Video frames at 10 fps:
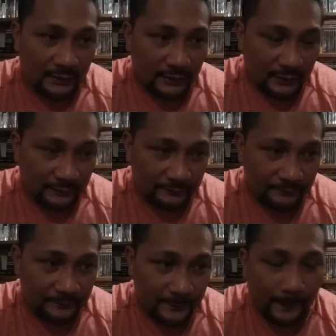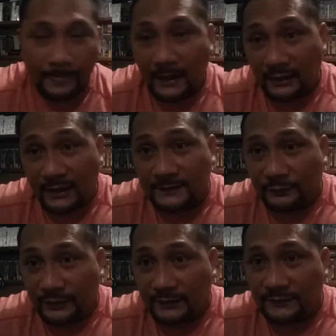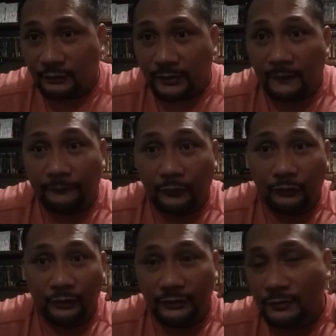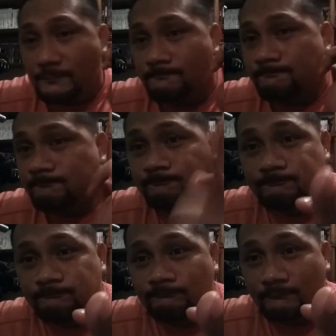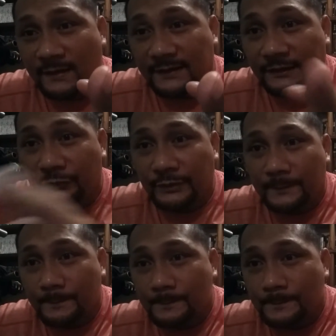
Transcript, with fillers: um, last week. So without further ado, let's get to it.